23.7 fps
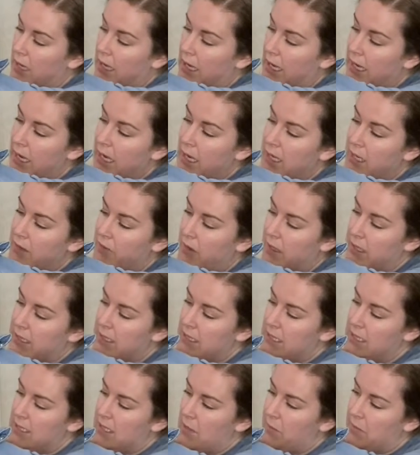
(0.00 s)
And if I
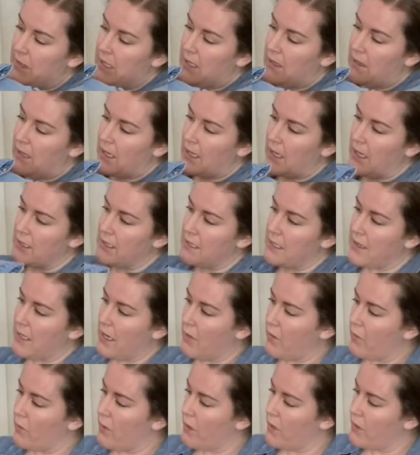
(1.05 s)
see something, like I said,
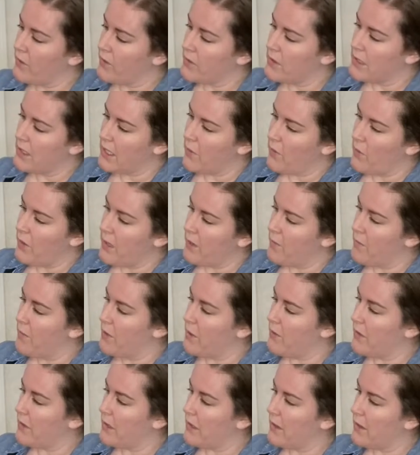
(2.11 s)
that rose, that I want to
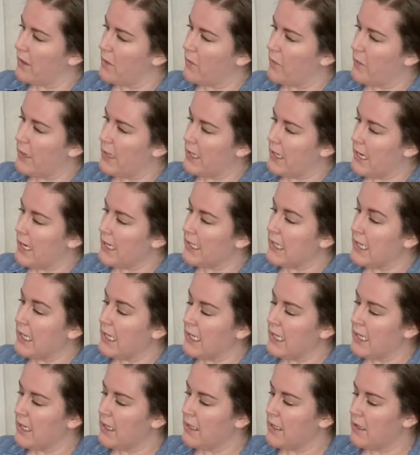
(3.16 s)
move it a little bit, I
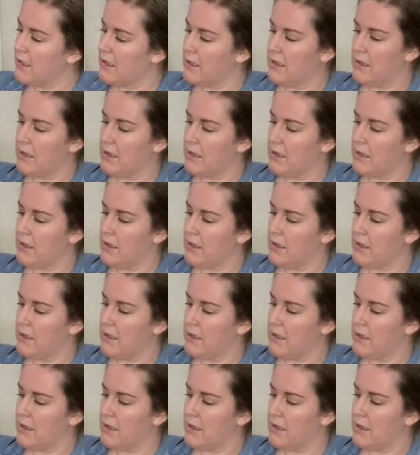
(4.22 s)
can.